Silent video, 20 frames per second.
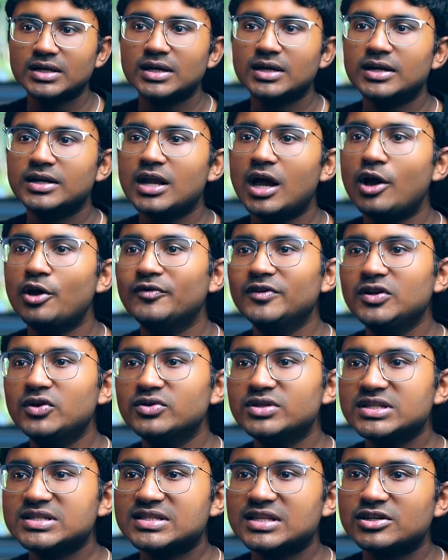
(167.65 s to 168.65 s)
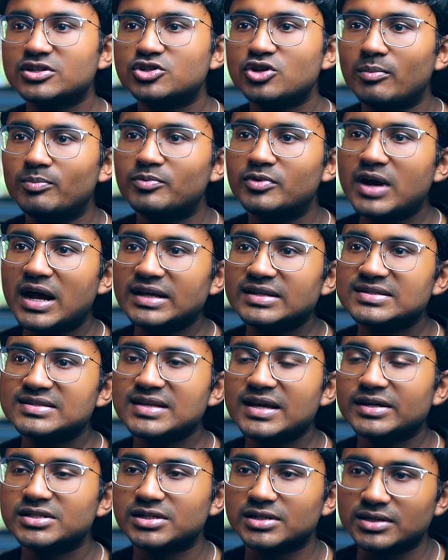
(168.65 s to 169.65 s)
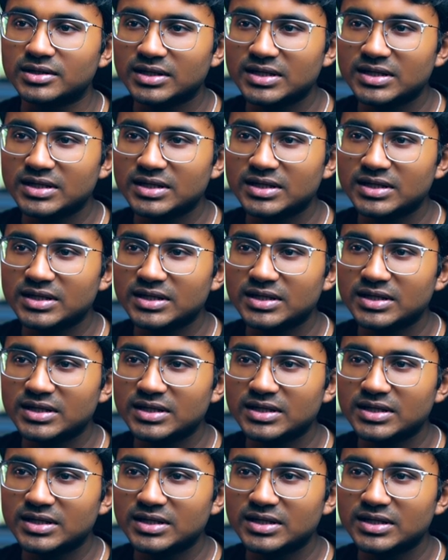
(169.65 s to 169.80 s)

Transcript: Now you will notice the top right section,